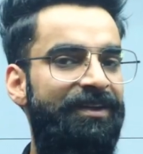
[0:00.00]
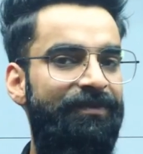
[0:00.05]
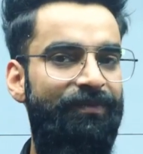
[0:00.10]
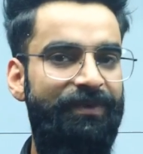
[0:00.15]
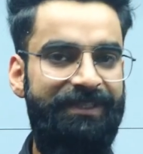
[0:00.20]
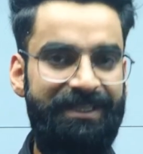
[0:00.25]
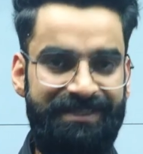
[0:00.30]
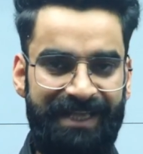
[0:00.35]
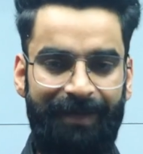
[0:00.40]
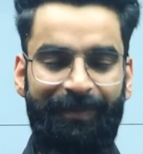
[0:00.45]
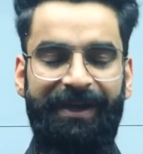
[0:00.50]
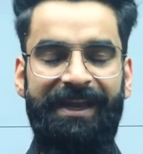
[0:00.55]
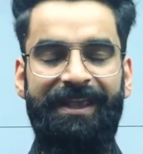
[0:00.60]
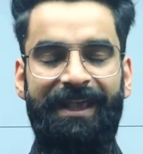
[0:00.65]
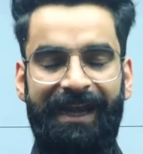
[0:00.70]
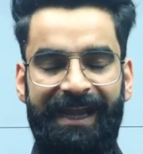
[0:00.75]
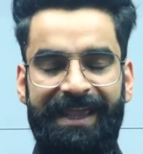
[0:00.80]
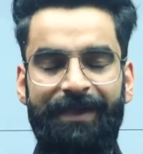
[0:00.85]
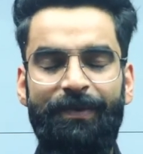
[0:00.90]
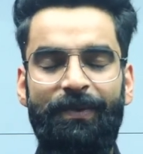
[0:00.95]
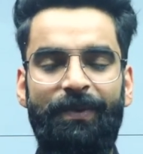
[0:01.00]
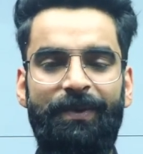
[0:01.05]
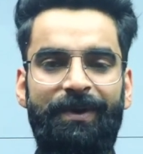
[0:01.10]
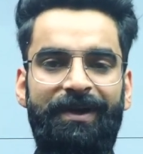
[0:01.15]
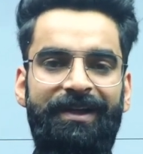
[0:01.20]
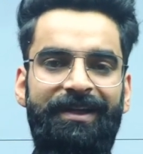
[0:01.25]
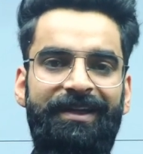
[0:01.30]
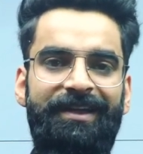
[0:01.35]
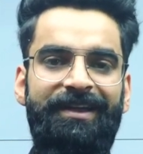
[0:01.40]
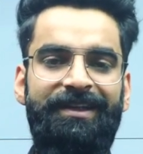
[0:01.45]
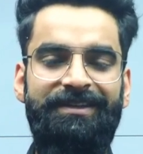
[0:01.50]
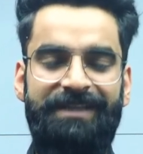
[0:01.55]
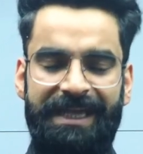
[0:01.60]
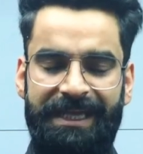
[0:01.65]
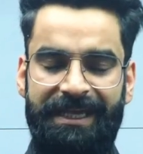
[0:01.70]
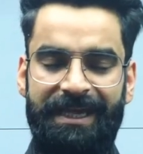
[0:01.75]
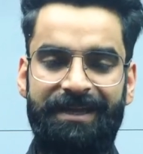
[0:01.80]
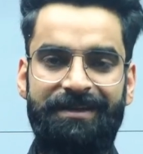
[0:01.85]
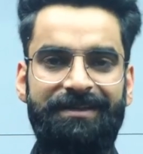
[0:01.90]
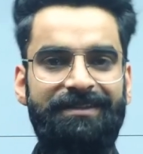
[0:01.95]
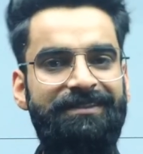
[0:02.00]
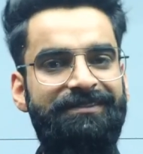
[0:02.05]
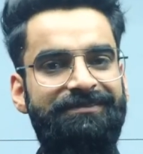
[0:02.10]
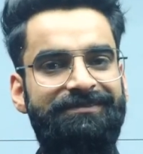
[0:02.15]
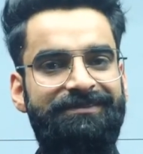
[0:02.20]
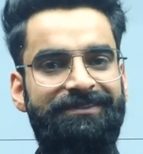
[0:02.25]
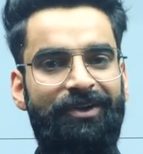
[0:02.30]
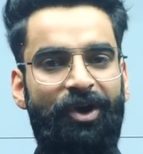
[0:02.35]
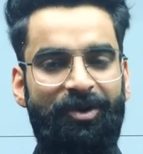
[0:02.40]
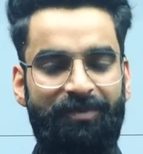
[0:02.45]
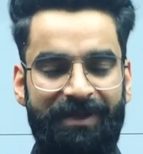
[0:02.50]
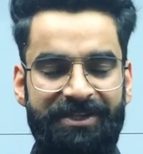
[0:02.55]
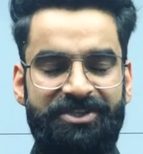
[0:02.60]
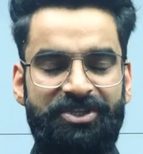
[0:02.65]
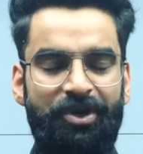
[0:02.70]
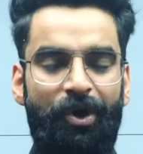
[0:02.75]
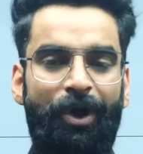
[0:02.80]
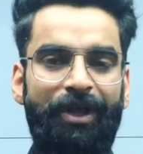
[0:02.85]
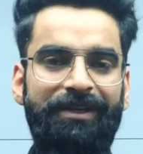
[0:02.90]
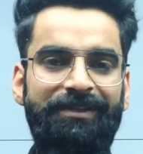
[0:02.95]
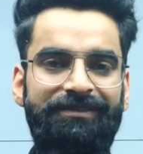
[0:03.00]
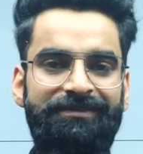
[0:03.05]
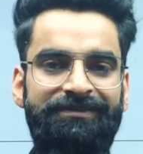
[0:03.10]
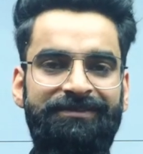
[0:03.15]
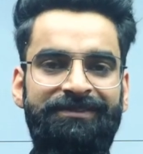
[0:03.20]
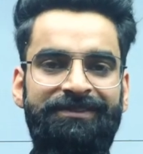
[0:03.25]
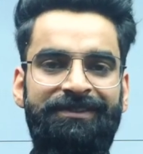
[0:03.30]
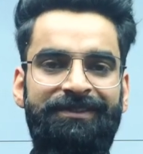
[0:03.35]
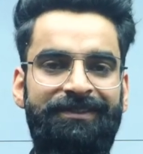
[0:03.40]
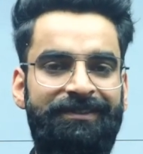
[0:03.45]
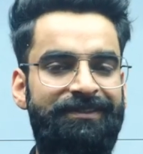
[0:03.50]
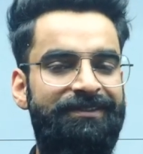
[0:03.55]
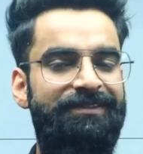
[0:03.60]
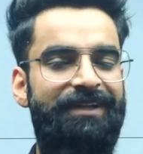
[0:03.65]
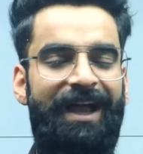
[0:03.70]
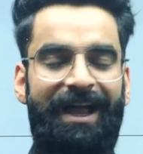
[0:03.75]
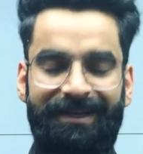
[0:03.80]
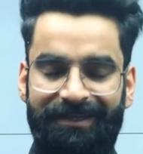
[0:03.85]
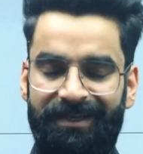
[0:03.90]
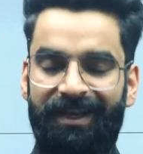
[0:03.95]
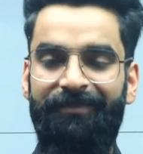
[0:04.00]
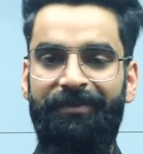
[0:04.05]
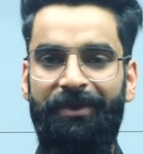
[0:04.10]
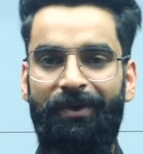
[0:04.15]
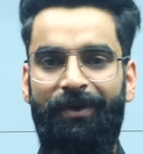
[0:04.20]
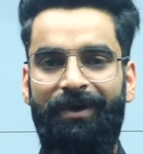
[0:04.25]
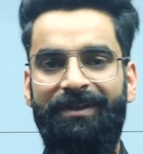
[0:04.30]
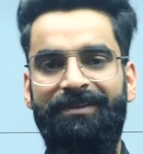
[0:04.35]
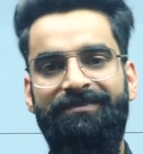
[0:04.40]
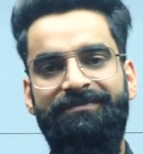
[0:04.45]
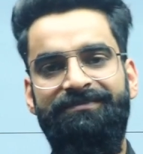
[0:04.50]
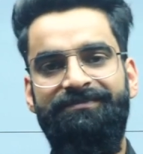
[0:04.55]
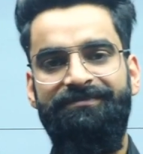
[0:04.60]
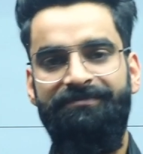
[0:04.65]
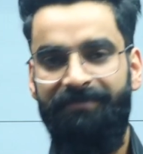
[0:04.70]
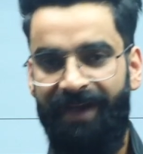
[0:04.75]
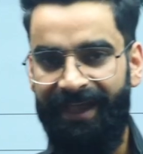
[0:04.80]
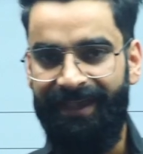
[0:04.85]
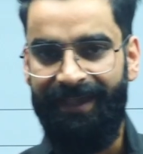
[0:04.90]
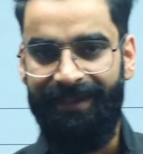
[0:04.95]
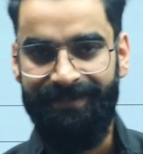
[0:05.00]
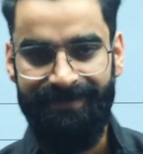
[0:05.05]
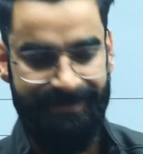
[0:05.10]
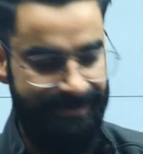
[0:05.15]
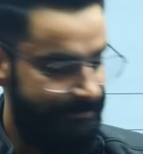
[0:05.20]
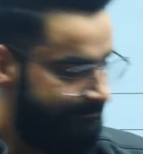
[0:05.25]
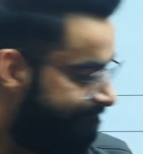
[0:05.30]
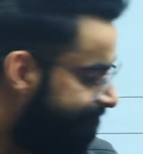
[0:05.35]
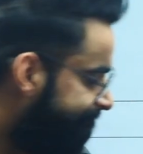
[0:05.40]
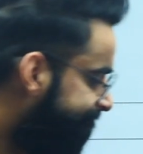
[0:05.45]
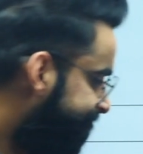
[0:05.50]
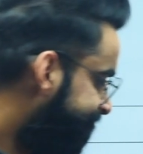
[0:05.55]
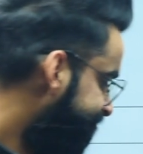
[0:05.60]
With this, I'll be taking leave. Take care. God bless you all and love you all. Bye, guys.